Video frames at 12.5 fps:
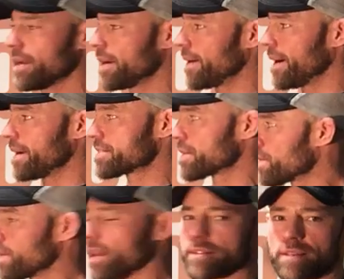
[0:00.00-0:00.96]
All right, so
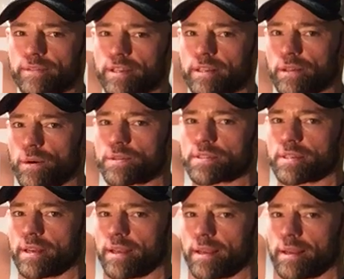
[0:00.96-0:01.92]
relatively close
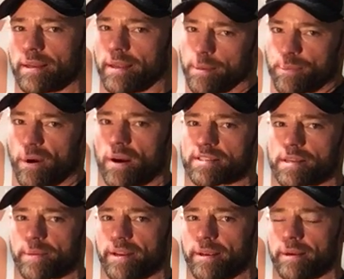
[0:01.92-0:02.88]
in
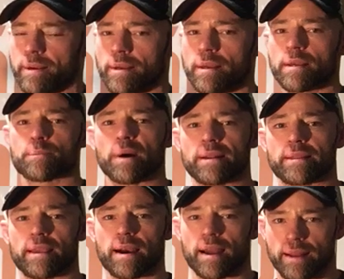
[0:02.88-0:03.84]
proximity, but
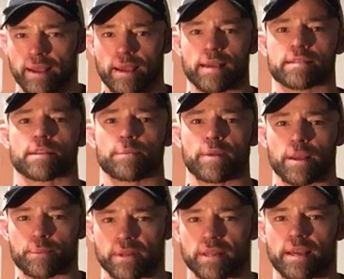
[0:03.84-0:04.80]
the idea is to
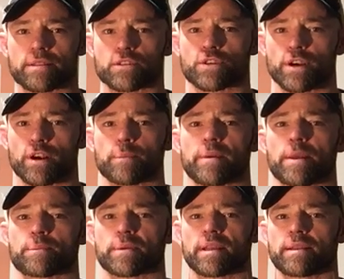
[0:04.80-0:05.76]
manipulate the trigger,
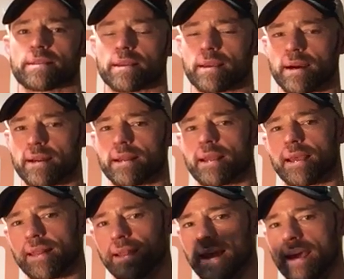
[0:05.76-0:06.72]
manipulate the gun,
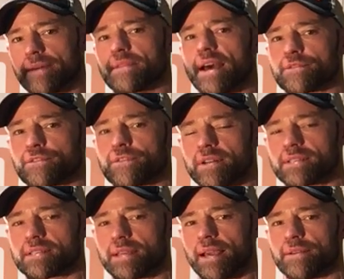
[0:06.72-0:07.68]
and then have that front
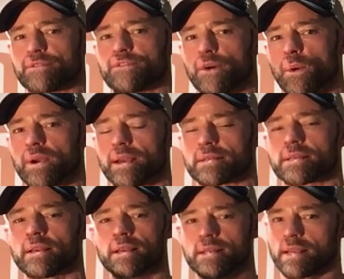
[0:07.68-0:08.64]
sight focus
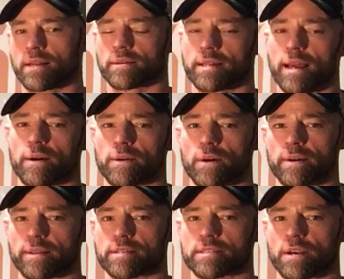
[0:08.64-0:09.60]
settle down
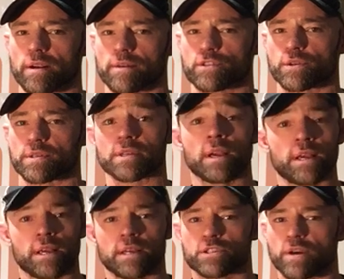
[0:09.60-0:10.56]
on that target of choice.
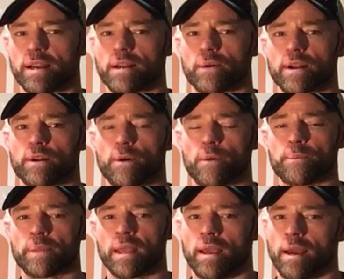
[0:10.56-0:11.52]
Try it out at home.